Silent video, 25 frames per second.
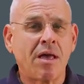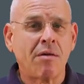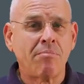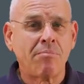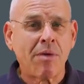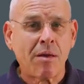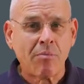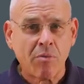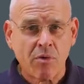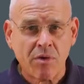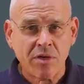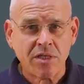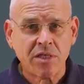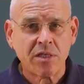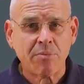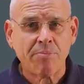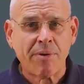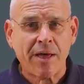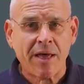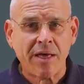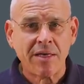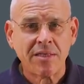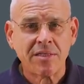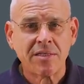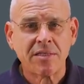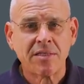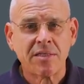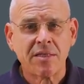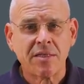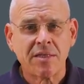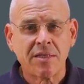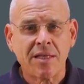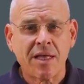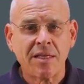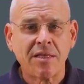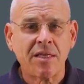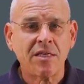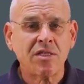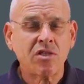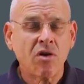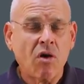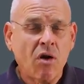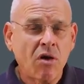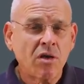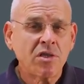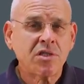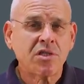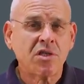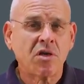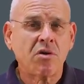memory space that is
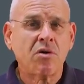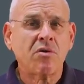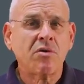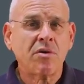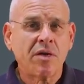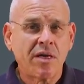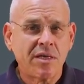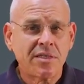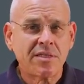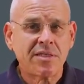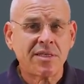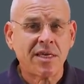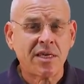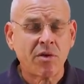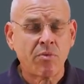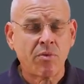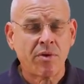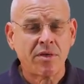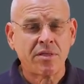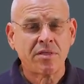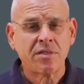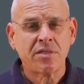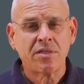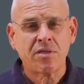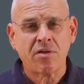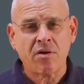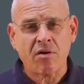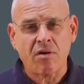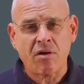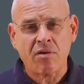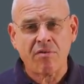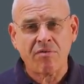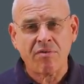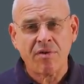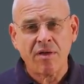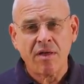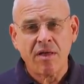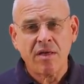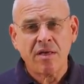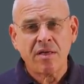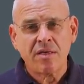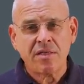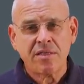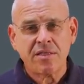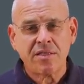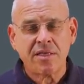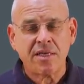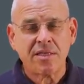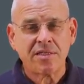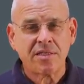also a sequence of
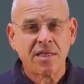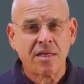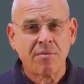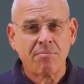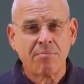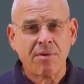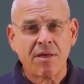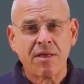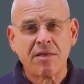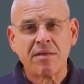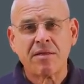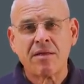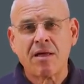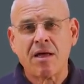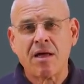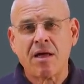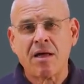16-bit